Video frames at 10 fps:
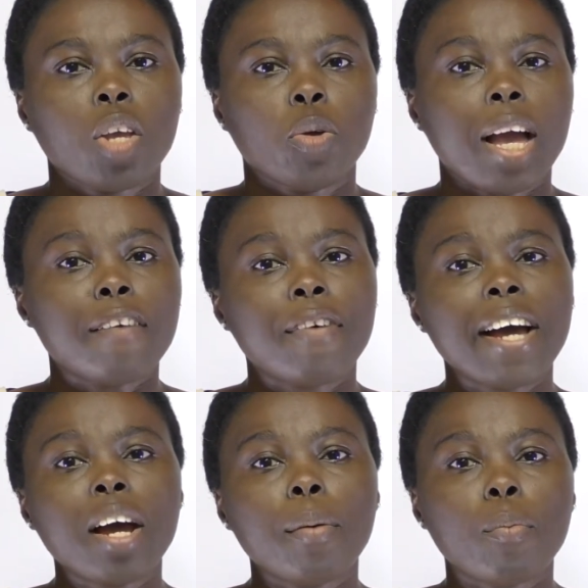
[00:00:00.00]
You can
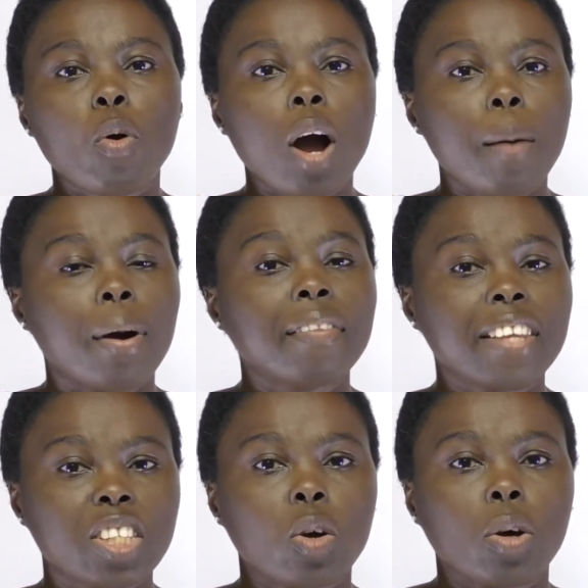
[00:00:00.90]
find out more about
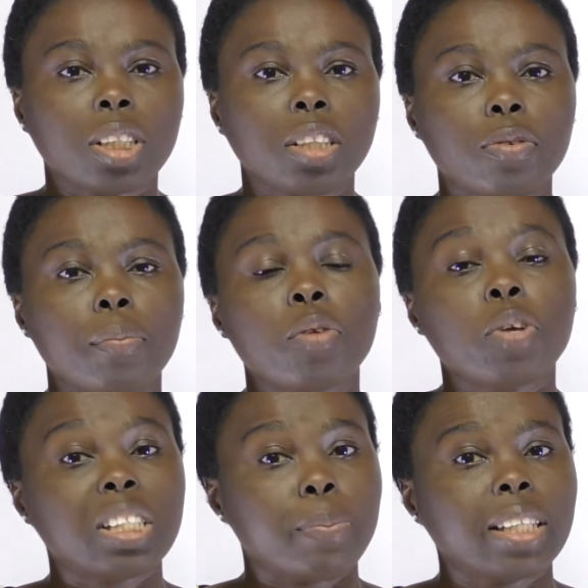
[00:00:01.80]
these courses from the
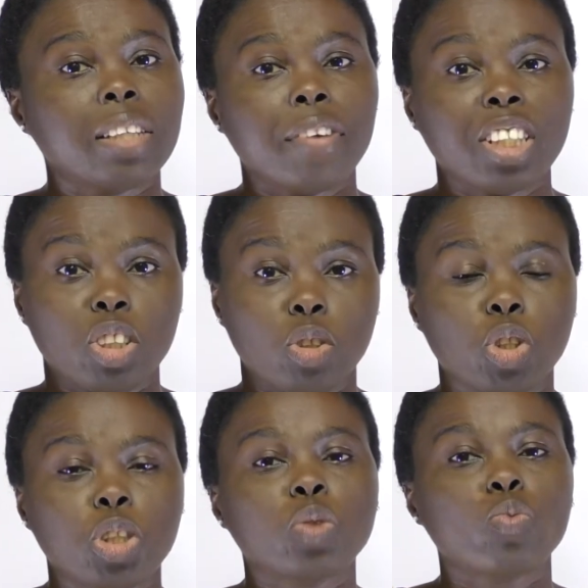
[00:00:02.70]
respective
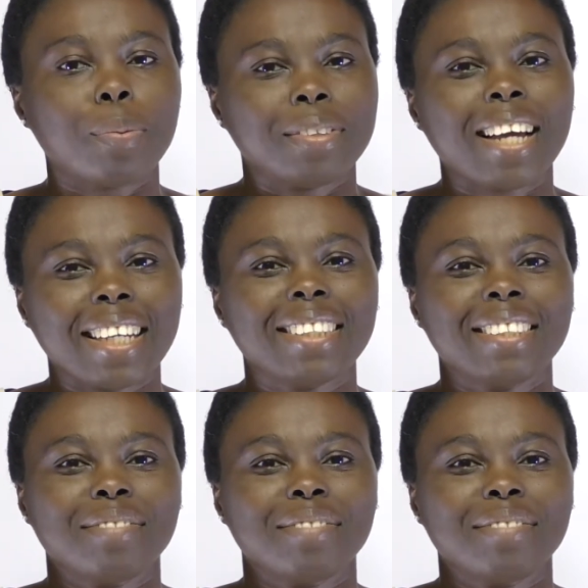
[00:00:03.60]
institution's website.